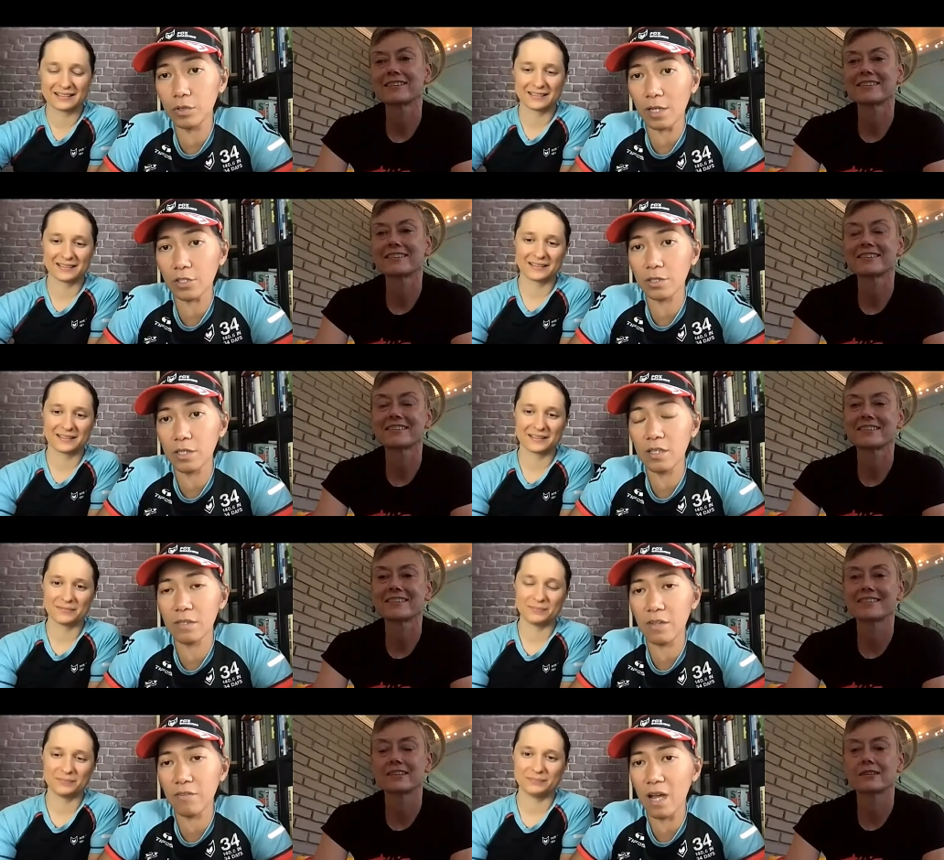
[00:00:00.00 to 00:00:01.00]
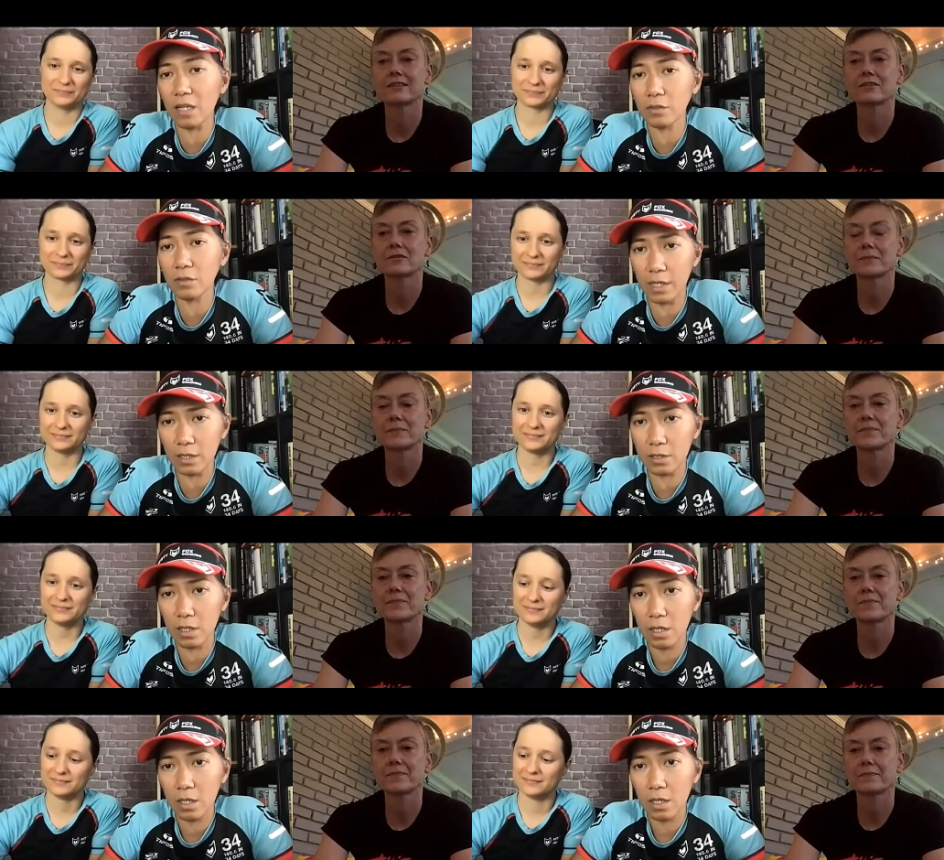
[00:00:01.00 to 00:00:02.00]
Speaker 1: to actually even evaluate
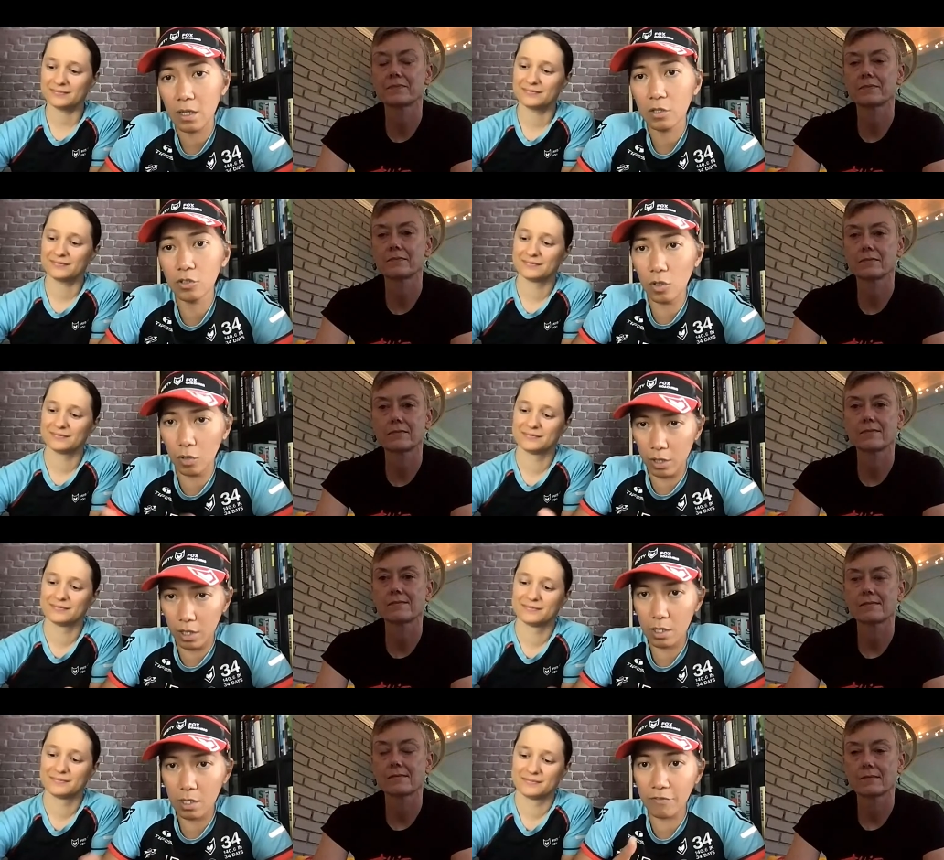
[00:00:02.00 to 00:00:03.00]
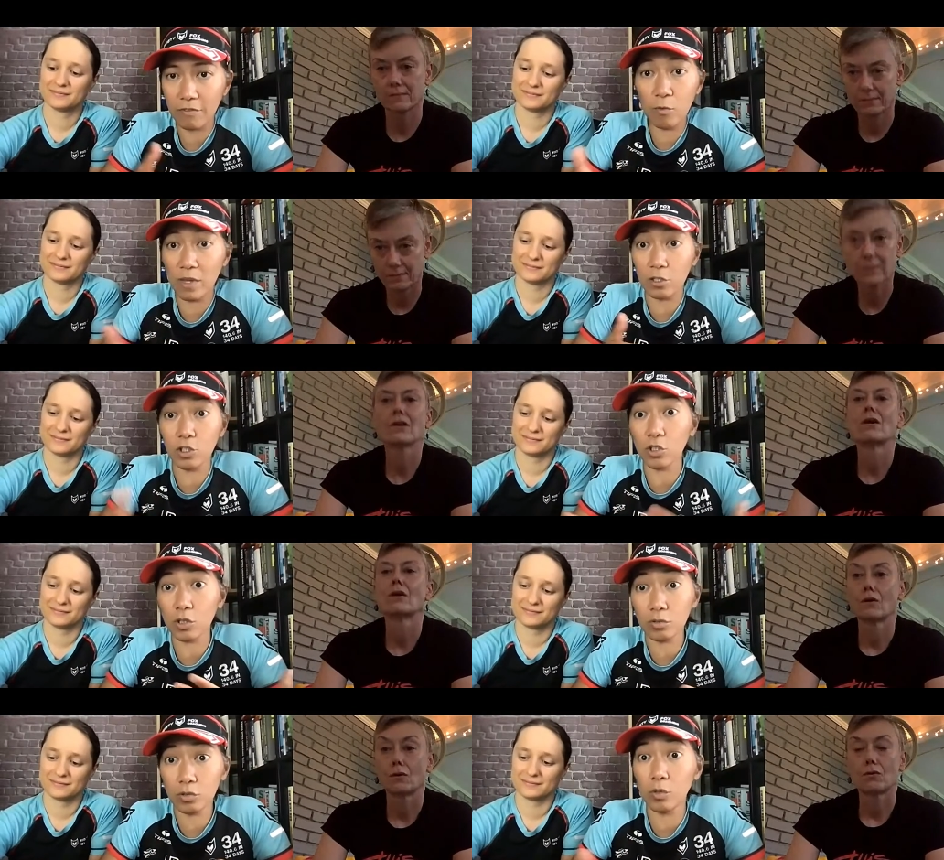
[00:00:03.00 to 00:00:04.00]
your uh, whether
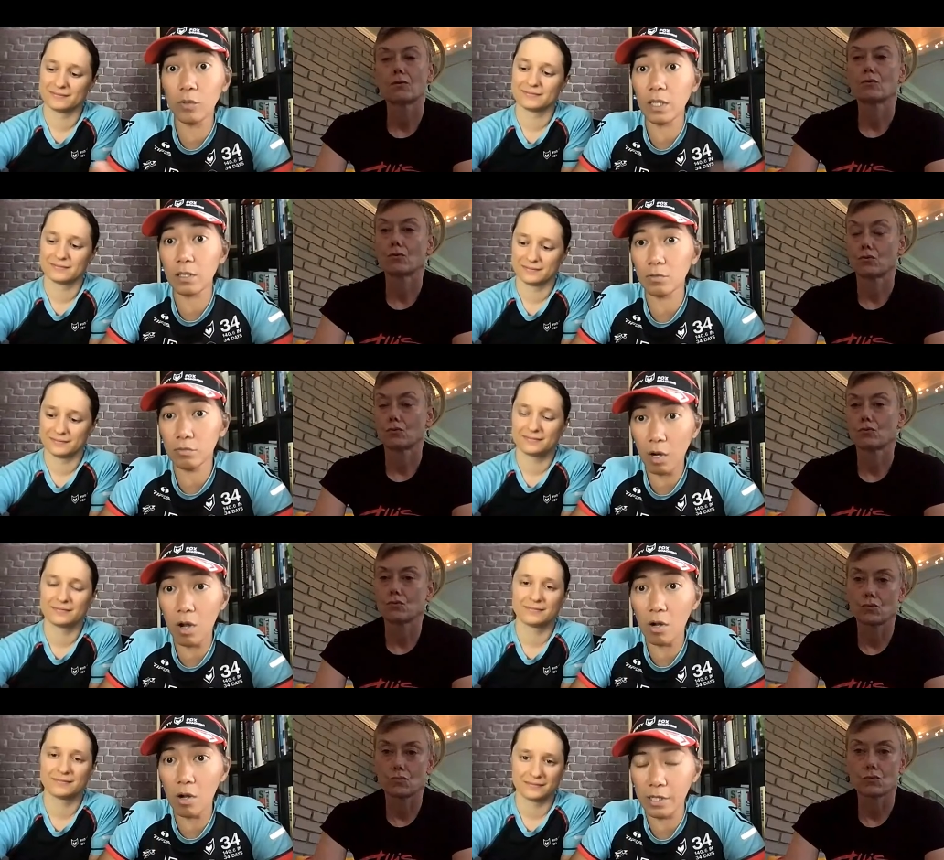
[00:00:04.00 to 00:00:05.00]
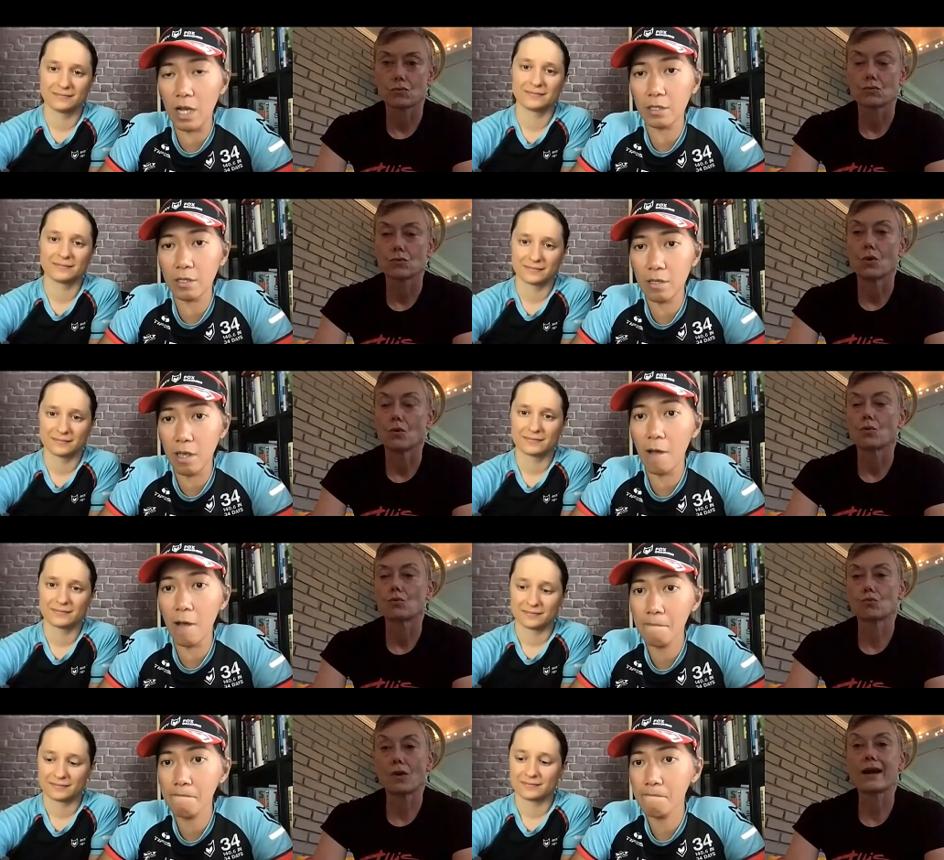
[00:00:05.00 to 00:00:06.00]
you're doing it wrong or not. Yeah.
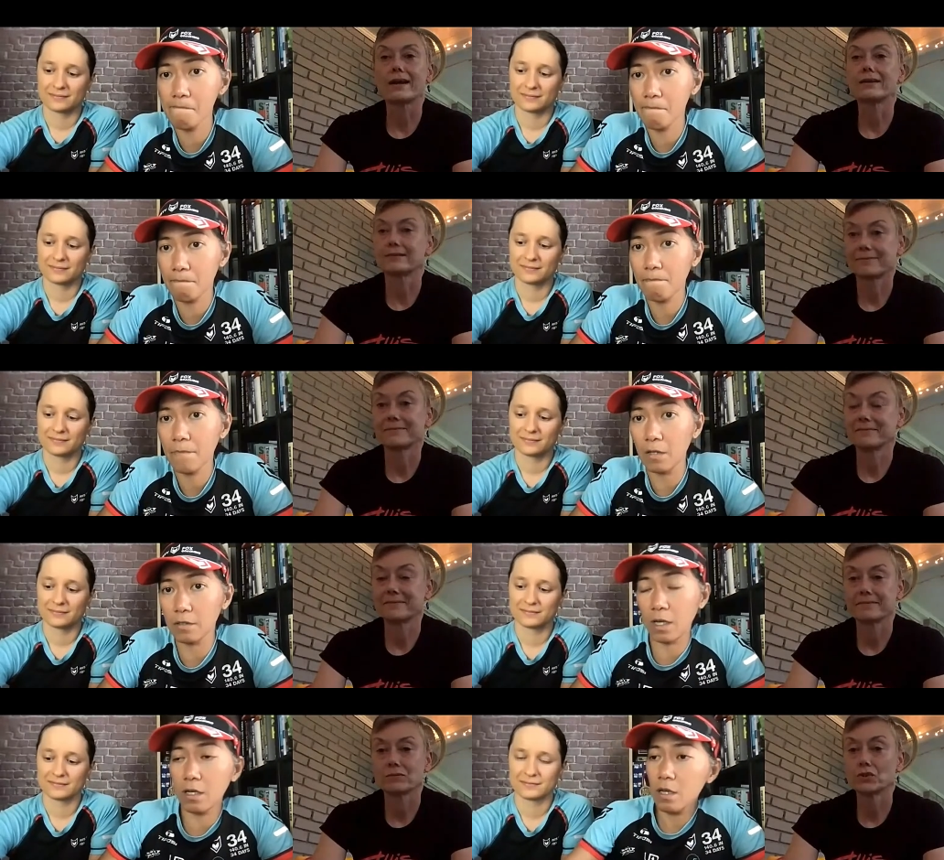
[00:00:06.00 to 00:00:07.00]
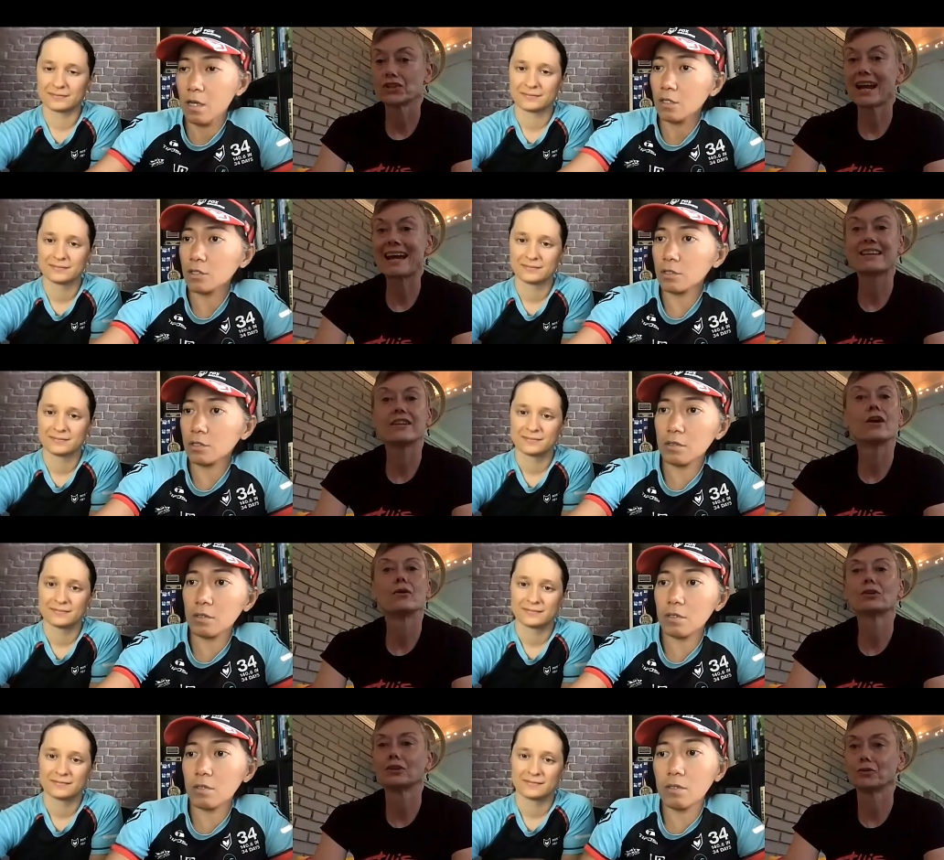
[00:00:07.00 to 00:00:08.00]
Speaker 2: Right. Okay. Which I had
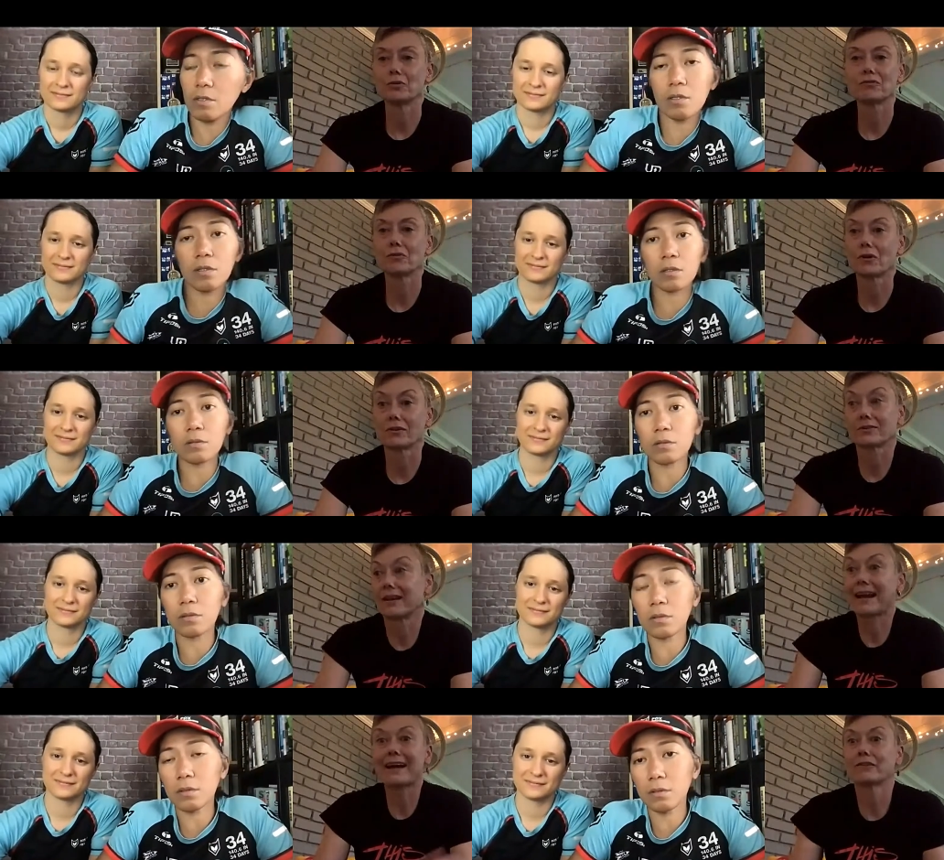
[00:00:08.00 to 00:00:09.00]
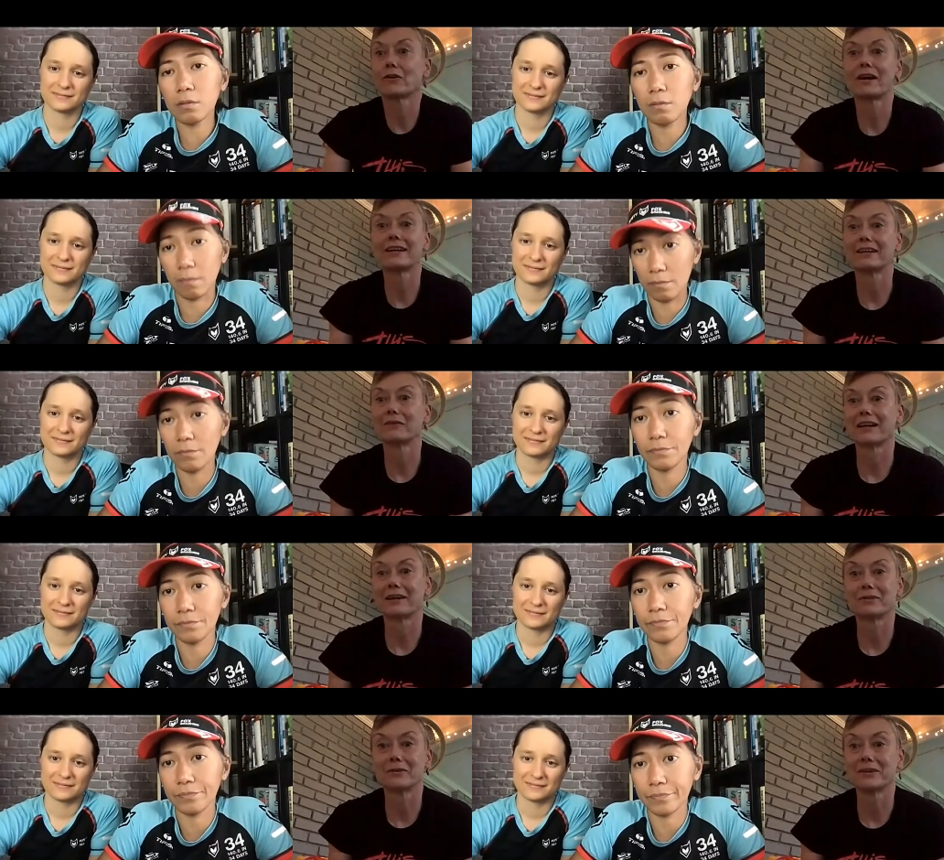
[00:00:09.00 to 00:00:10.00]
no clue before. It's like I have no idea what
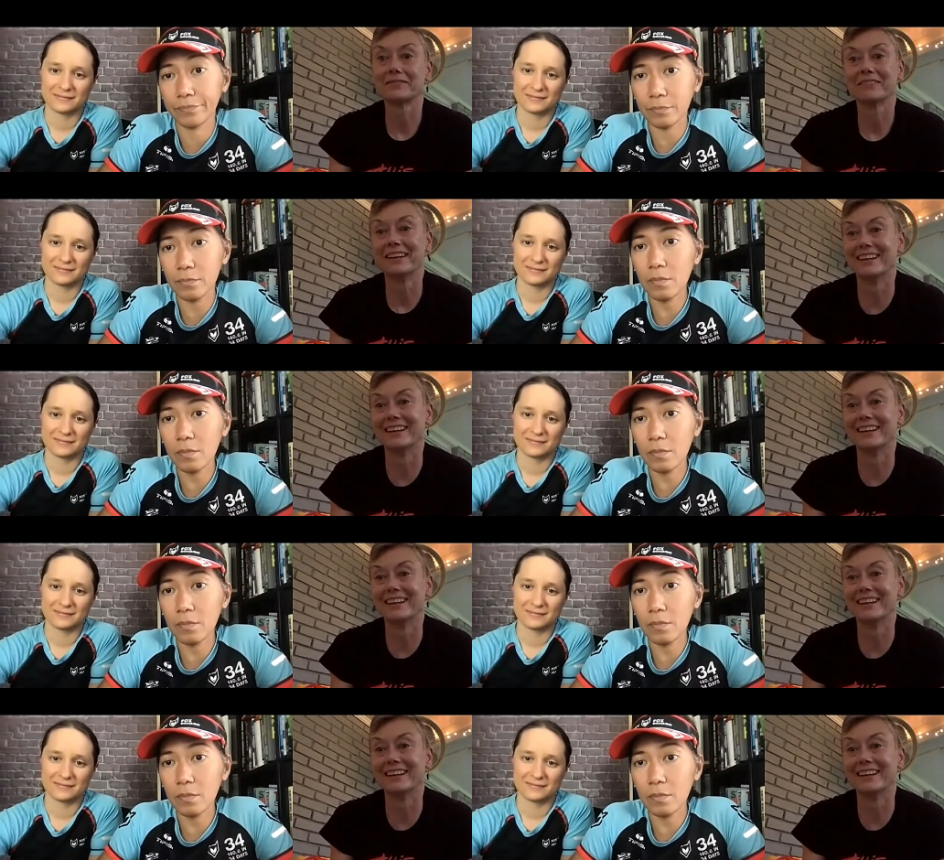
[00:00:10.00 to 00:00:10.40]
I'm doing.